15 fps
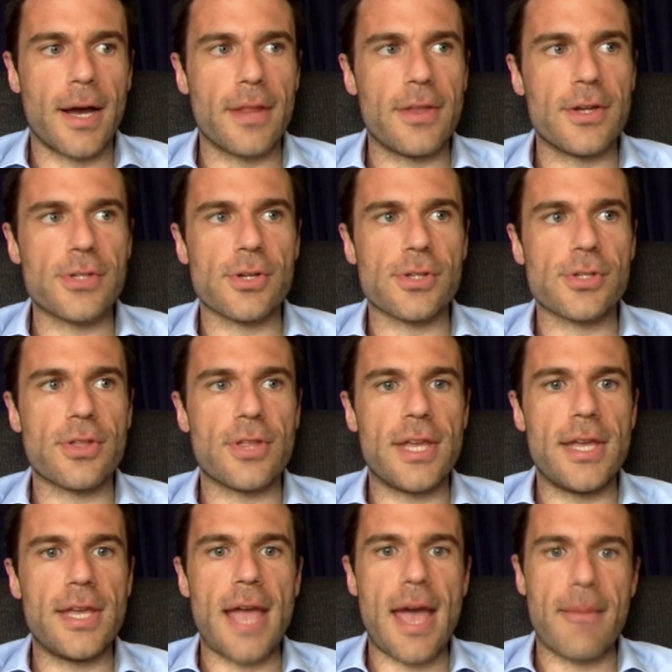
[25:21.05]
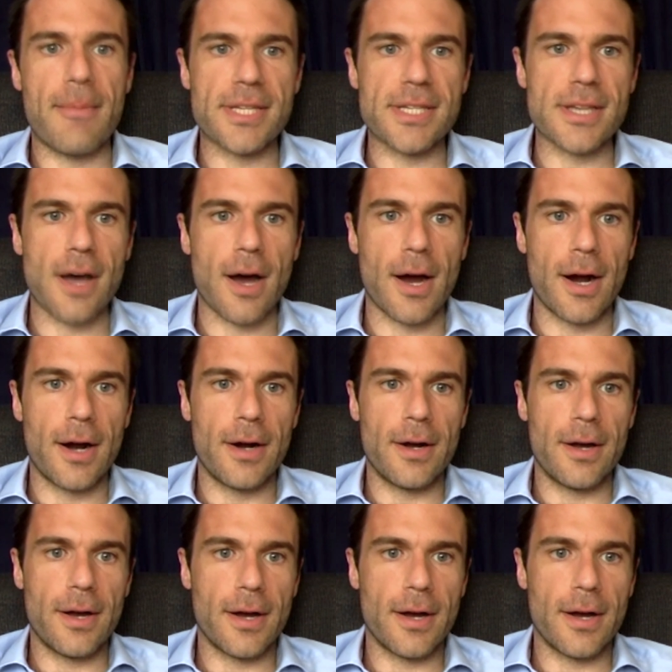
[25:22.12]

There's also the MSR,